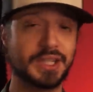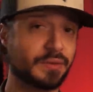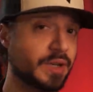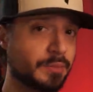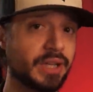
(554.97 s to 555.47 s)
It's
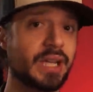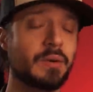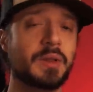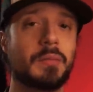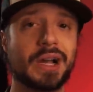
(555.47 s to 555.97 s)
free to play
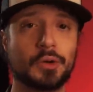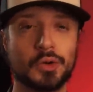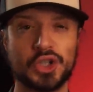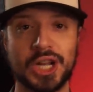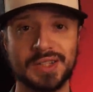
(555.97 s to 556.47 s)
with
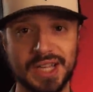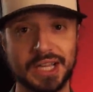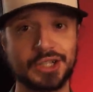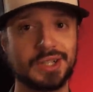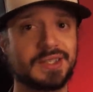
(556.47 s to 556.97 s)

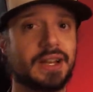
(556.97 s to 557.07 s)
microtransactions